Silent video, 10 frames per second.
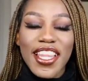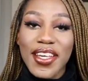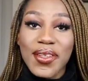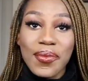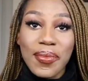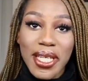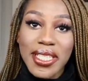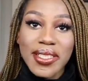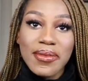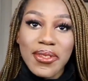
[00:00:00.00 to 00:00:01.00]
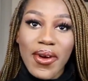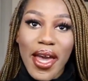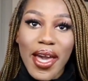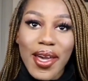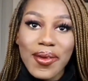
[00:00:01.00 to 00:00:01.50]
Like, you better
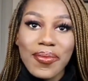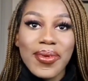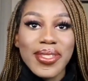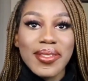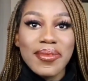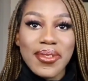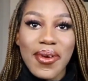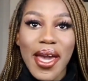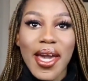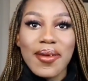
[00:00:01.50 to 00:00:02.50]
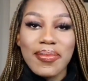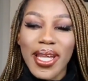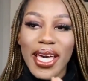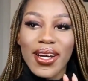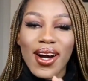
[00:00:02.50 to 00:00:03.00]
subscribe. Subscribe,
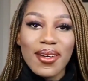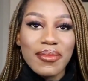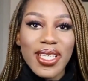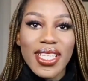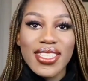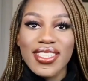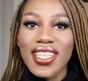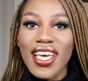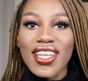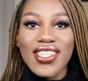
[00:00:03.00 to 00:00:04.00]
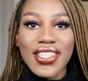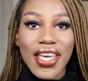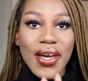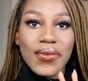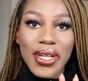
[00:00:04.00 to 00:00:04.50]
like, comment,
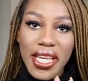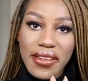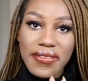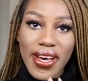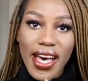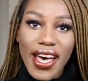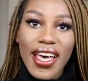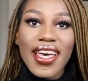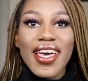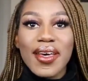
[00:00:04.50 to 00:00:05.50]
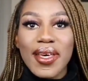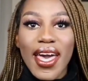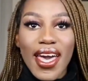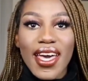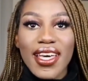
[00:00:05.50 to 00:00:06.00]
share, whatever,
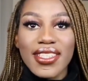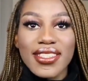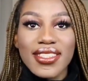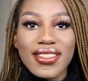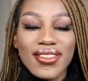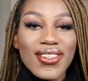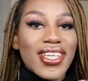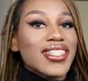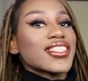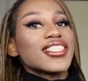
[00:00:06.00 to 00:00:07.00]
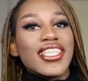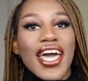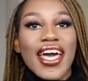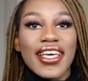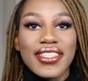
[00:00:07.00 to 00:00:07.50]
and all that good
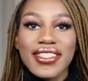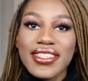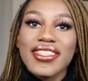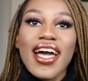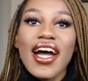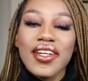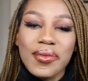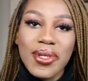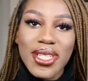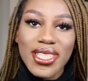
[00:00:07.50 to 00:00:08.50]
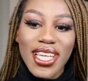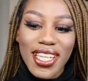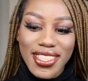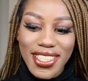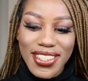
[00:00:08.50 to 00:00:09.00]
jazz. I'd
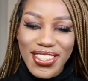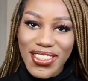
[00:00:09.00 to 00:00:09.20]
appreciate it.